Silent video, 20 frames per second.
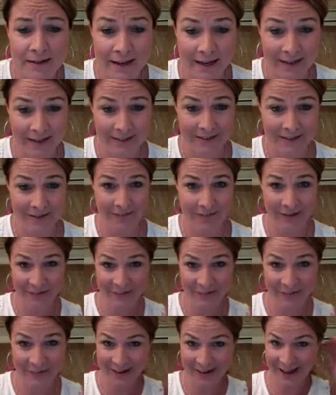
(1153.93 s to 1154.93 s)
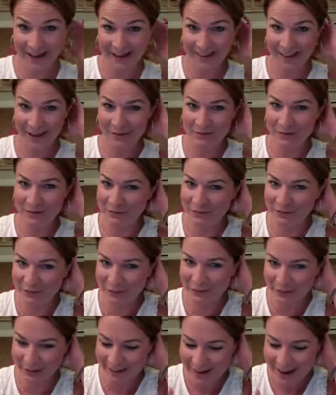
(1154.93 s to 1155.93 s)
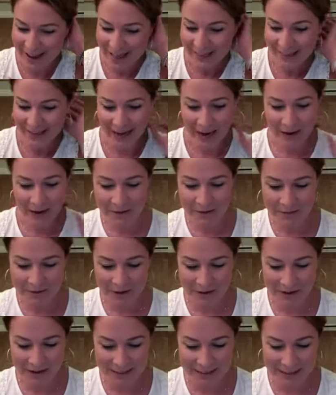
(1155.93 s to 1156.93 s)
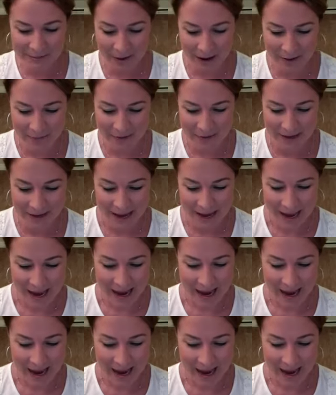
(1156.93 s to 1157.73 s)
And if anyone had that before, like, I want to be your next diamond.